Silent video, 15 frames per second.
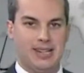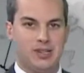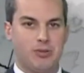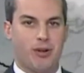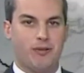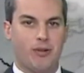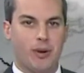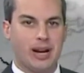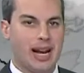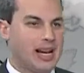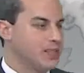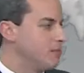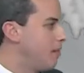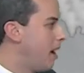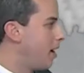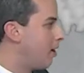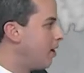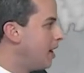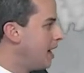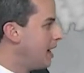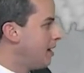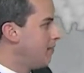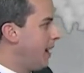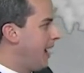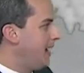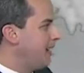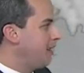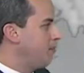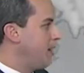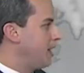So our forecast model
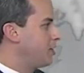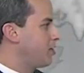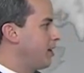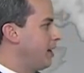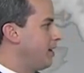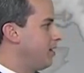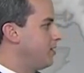painting the picture here.